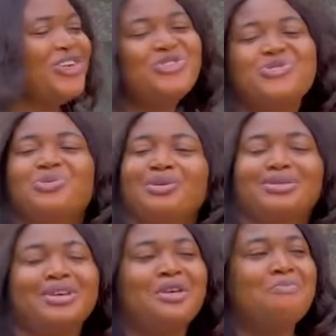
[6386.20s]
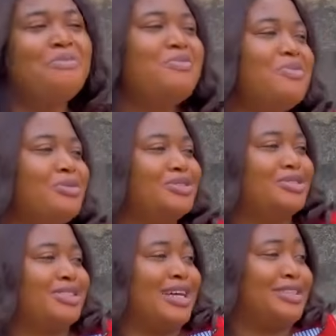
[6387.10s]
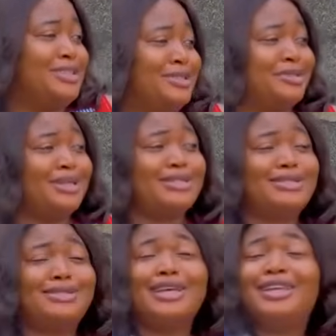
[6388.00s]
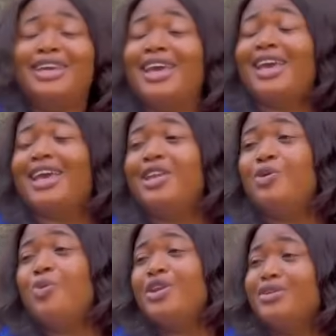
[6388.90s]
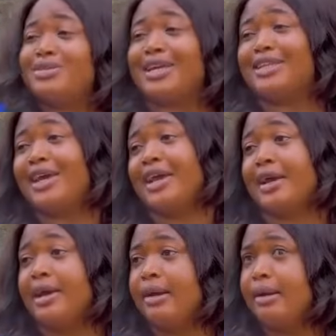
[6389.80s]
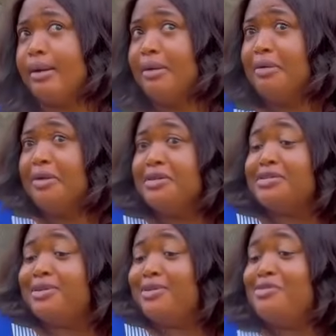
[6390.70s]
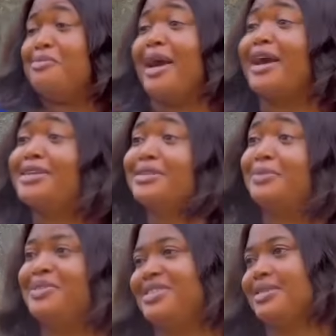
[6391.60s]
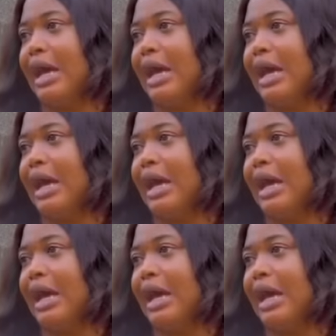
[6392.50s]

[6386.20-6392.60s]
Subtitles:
You know what? Maybe we should start dressing in a widow's attire. Who knows? We might catch the prince's